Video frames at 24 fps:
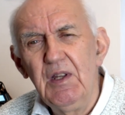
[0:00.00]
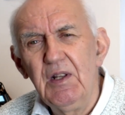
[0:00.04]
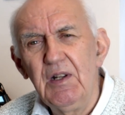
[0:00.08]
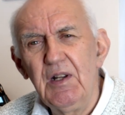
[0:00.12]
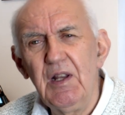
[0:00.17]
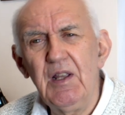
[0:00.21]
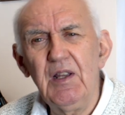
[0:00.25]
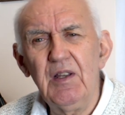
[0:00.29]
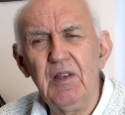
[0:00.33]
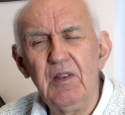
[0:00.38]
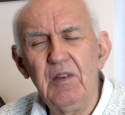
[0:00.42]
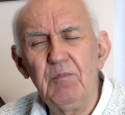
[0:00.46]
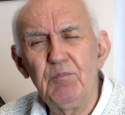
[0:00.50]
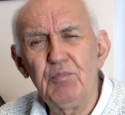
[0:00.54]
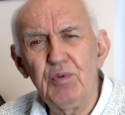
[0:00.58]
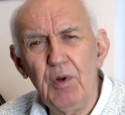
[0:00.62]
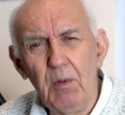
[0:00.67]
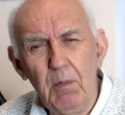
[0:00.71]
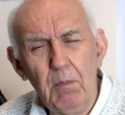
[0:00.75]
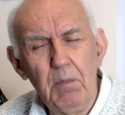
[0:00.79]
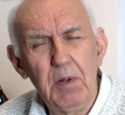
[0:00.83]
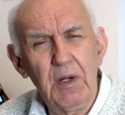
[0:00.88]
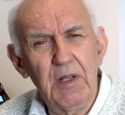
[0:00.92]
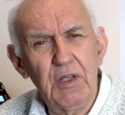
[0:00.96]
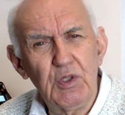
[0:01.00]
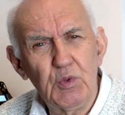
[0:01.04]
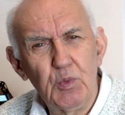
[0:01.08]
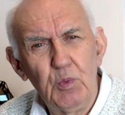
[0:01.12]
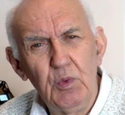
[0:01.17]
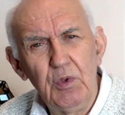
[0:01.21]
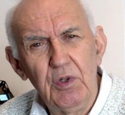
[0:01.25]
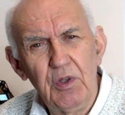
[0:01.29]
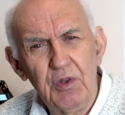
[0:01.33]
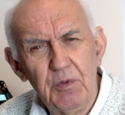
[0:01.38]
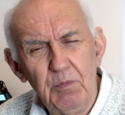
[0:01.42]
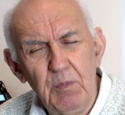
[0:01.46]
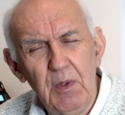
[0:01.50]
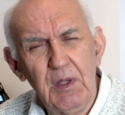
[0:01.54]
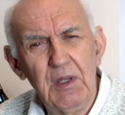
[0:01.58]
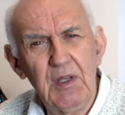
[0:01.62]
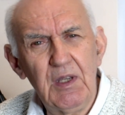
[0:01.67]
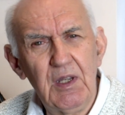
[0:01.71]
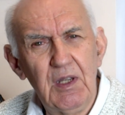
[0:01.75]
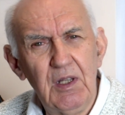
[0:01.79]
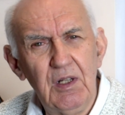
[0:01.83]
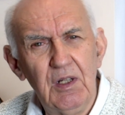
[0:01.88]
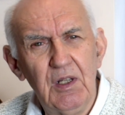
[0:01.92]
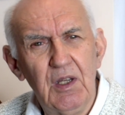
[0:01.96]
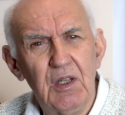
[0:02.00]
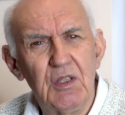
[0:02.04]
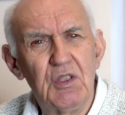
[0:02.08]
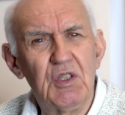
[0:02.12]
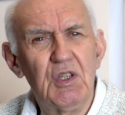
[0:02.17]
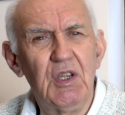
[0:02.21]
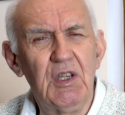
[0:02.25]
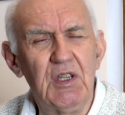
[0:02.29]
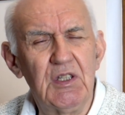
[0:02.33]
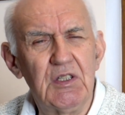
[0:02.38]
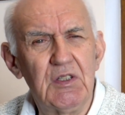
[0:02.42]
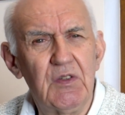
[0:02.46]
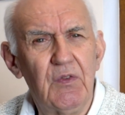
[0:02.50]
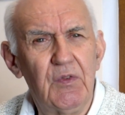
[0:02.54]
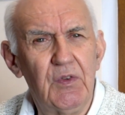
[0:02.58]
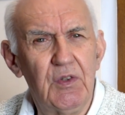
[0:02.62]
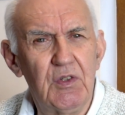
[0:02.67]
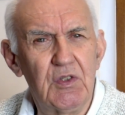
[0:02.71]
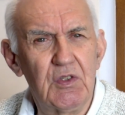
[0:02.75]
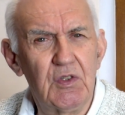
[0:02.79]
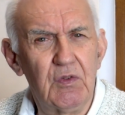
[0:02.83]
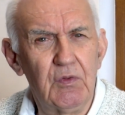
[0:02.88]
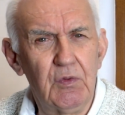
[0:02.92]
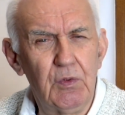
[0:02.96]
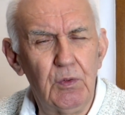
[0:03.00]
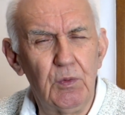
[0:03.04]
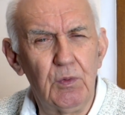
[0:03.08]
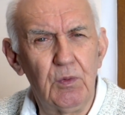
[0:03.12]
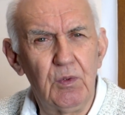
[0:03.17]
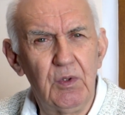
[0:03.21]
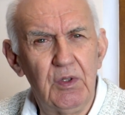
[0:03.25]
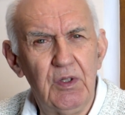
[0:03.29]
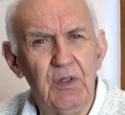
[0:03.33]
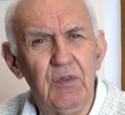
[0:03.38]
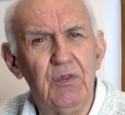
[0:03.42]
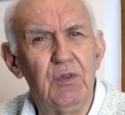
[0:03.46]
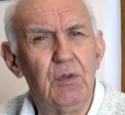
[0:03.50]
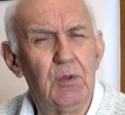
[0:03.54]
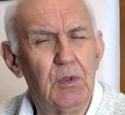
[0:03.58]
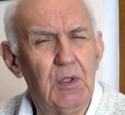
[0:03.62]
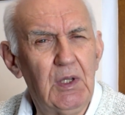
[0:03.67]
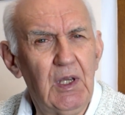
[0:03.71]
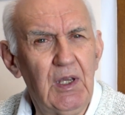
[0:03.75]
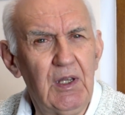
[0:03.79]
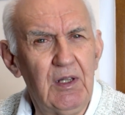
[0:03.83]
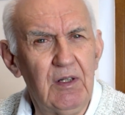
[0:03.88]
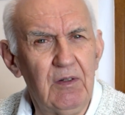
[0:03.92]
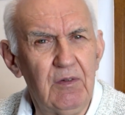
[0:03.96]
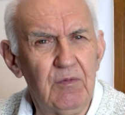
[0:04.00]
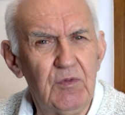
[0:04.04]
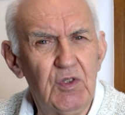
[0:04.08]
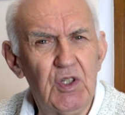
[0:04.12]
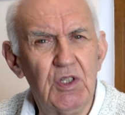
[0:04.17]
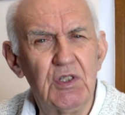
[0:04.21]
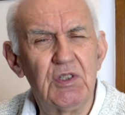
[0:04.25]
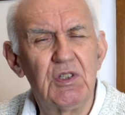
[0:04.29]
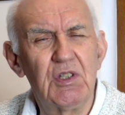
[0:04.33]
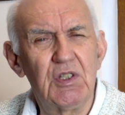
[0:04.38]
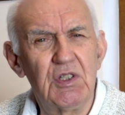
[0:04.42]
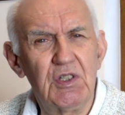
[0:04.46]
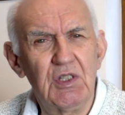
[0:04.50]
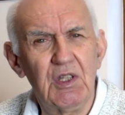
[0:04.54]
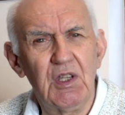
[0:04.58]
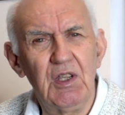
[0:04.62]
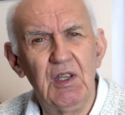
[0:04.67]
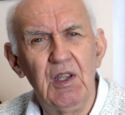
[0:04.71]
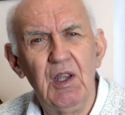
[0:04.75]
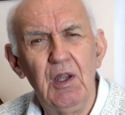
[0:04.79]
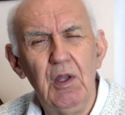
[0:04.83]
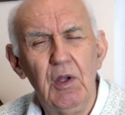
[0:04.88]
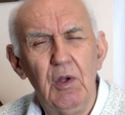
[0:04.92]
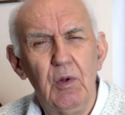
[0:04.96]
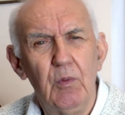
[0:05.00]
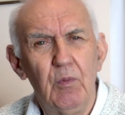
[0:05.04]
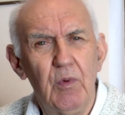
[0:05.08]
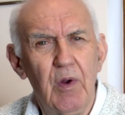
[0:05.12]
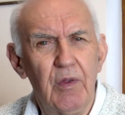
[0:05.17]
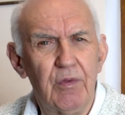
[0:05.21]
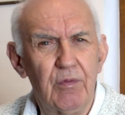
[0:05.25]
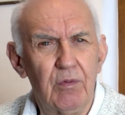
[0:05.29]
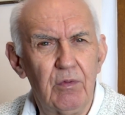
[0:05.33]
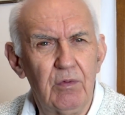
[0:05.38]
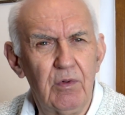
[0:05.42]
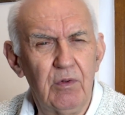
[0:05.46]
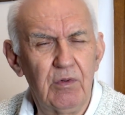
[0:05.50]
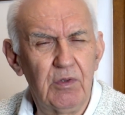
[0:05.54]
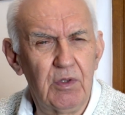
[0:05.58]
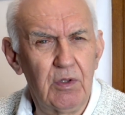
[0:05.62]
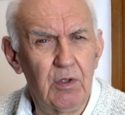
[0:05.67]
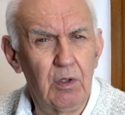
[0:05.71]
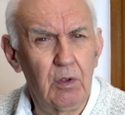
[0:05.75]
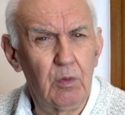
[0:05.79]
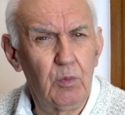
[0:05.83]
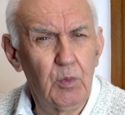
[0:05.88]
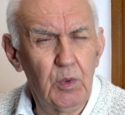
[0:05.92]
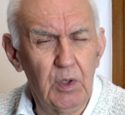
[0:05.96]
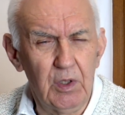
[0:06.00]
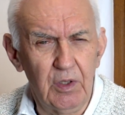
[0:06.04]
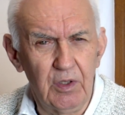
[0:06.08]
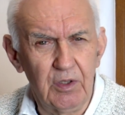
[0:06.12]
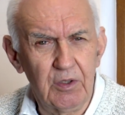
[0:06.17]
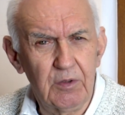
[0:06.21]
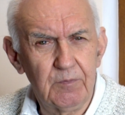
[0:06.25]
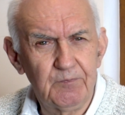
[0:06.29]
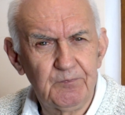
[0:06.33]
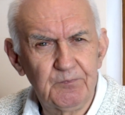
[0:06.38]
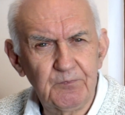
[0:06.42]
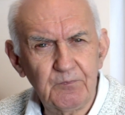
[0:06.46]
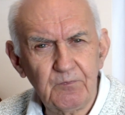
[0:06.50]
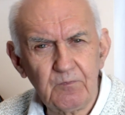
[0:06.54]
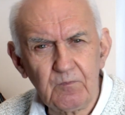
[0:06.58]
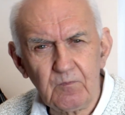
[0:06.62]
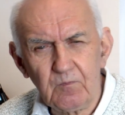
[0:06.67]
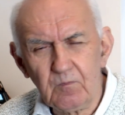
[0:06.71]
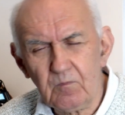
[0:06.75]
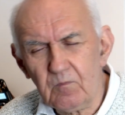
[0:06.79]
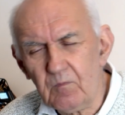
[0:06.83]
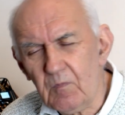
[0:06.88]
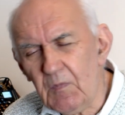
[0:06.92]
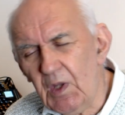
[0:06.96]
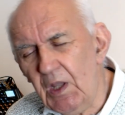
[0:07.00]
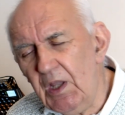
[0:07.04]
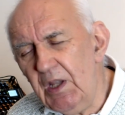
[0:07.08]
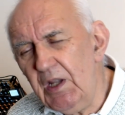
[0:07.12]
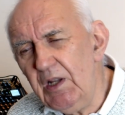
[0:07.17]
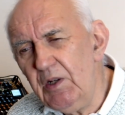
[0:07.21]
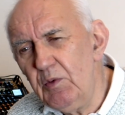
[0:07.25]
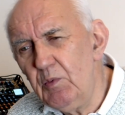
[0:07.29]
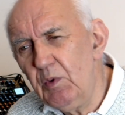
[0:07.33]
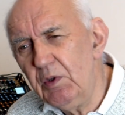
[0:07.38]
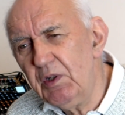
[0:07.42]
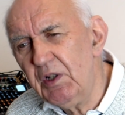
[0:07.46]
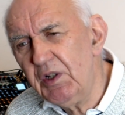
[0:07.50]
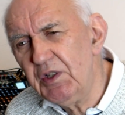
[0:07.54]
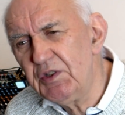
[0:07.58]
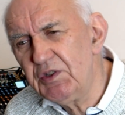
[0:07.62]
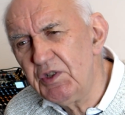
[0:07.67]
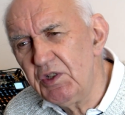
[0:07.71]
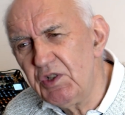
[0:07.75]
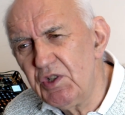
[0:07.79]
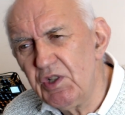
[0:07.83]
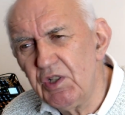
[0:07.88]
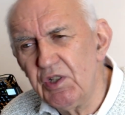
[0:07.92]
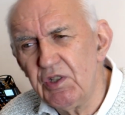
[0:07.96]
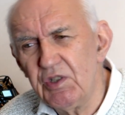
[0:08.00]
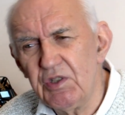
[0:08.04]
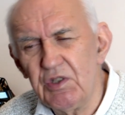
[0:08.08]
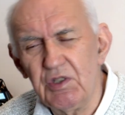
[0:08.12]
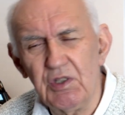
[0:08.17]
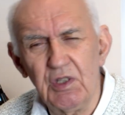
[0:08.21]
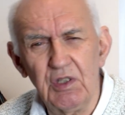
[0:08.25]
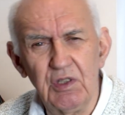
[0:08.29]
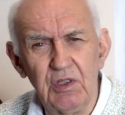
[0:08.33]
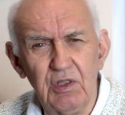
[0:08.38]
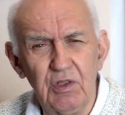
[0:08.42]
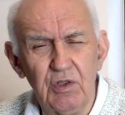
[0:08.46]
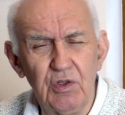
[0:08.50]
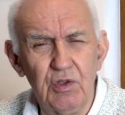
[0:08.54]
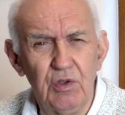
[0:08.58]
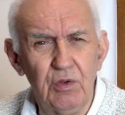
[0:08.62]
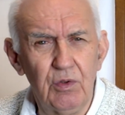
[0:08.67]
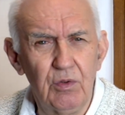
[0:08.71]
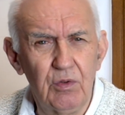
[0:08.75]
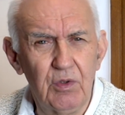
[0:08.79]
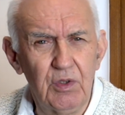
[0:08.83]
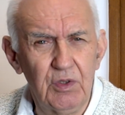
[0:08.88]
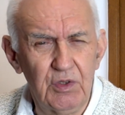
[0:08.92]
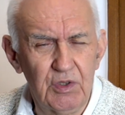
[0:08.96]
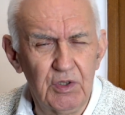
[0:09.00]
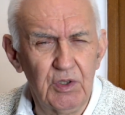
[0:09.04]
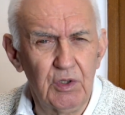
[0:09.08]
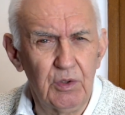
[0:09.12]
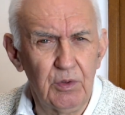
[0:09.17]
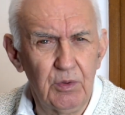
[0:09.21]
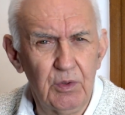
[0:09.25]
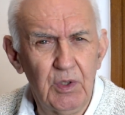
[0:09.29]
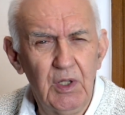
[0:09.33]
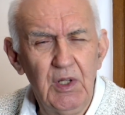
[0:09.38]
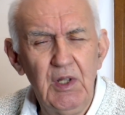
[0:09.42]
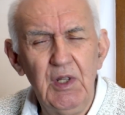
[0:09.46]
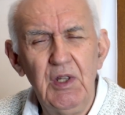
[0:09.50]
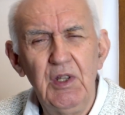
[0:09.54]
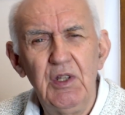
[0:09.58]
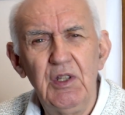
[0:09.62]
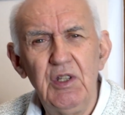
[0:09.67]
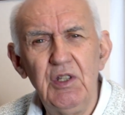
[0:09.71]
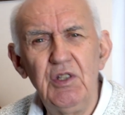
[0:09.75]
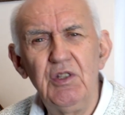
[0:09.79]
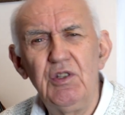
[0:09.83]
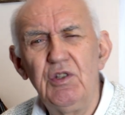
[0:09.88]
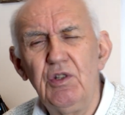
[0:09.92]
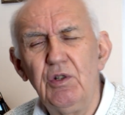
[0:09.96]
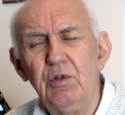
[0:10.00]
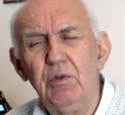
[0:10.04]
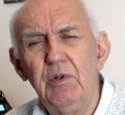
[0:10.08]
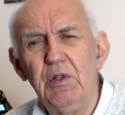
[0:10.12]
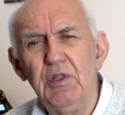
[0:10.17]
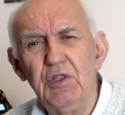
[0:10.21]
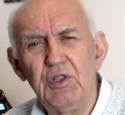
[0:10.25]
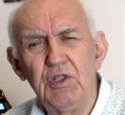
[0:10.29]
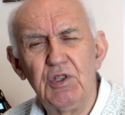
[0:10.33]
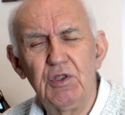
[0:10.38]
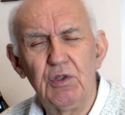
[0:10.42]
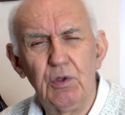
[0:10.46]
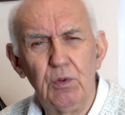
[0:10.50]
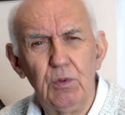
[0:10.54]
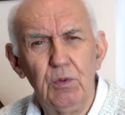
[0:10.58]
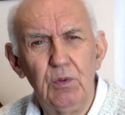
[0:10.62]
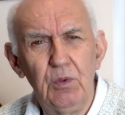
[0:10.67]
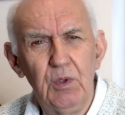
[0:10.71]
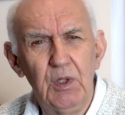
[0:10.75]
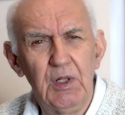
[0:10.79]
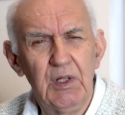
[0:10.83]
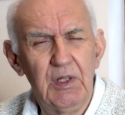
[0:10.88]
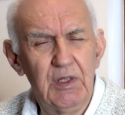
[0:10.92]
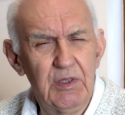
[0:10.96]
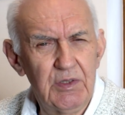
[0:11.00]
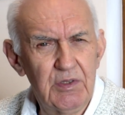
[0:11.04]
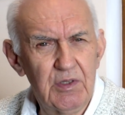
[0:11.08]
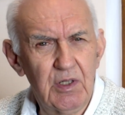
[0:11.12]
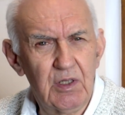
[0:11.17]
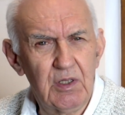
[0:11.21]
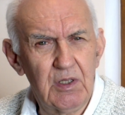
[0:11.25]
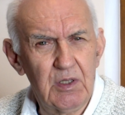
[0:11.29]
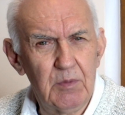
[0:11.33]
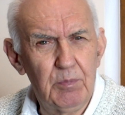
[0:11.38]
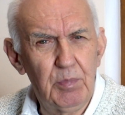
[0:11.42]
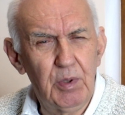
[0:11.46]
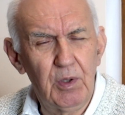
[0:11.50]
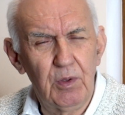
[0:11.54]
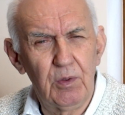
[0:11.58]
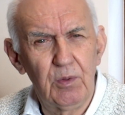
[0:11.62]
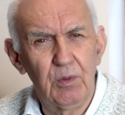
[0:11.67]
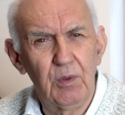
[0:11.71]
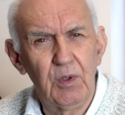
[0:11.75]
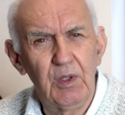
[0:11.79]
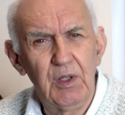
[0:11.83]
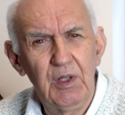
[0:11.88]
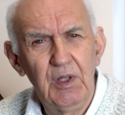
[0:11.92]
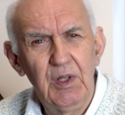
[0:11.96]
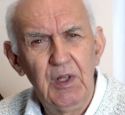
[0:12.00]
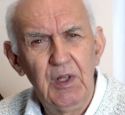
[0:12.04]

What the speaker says: Now, probably it's worth making a test first of all, if you can, just to see whether or not it'll work. And what I suggest that you could do is you install a dipole